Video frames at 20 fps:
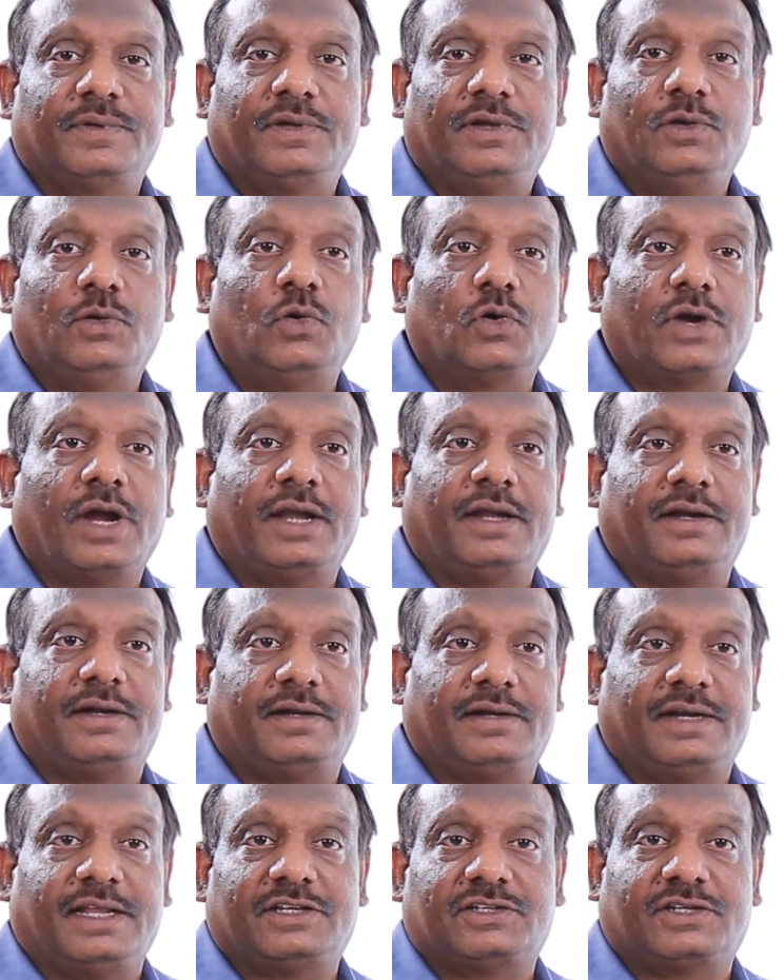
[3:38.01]
You look at
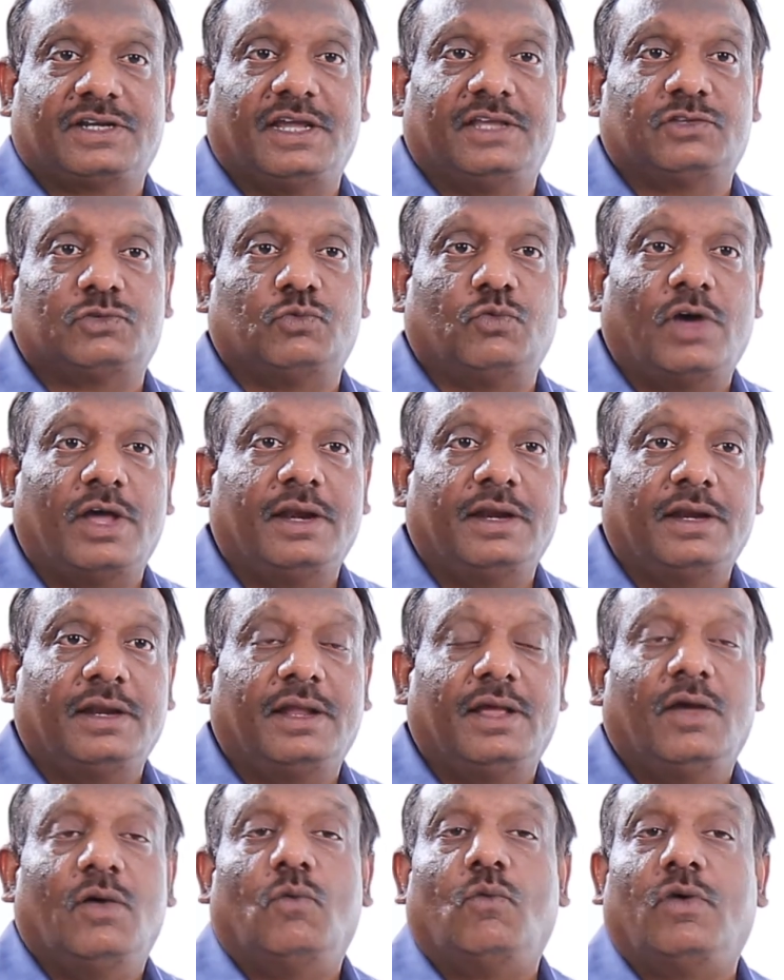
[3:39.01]
it, test case 1,
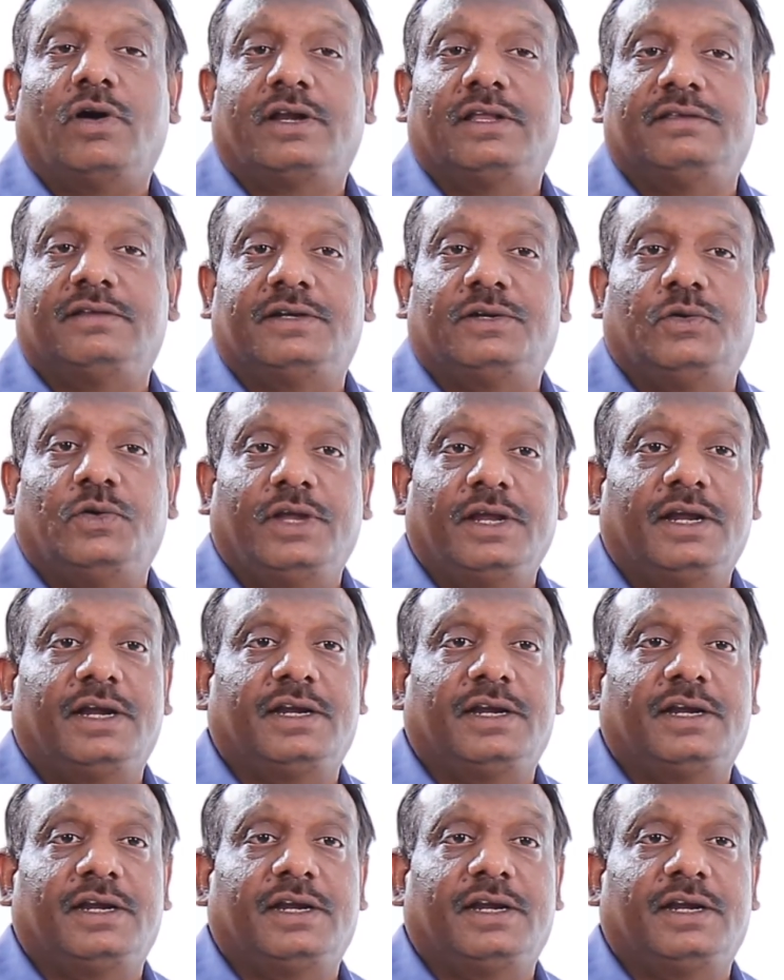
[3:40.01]
what is it doing?